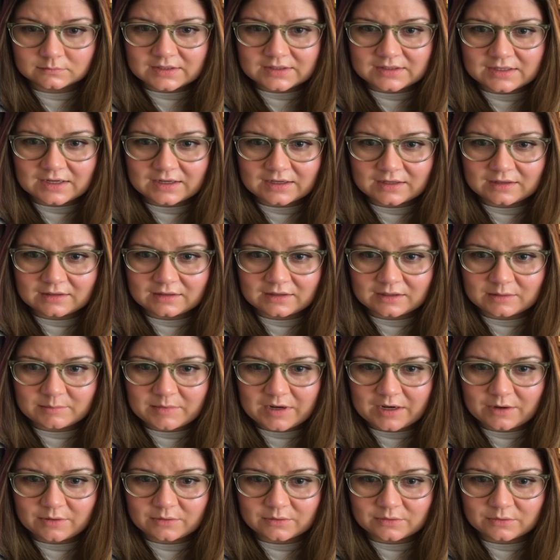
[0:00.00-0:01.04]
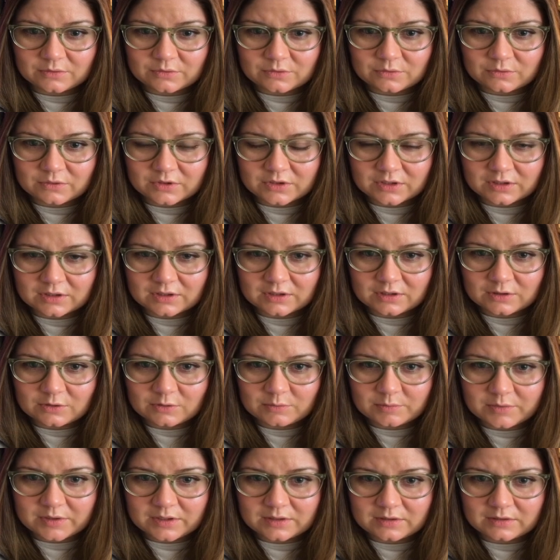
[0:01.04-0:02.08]
It's not gonna let him out. Those doors aren't gonna
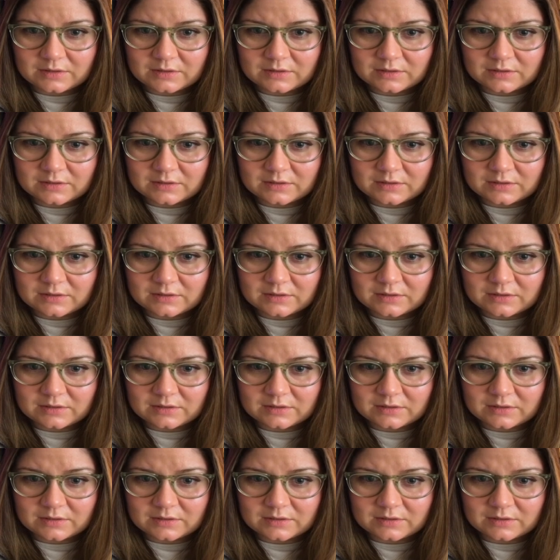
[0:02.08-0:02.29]
open.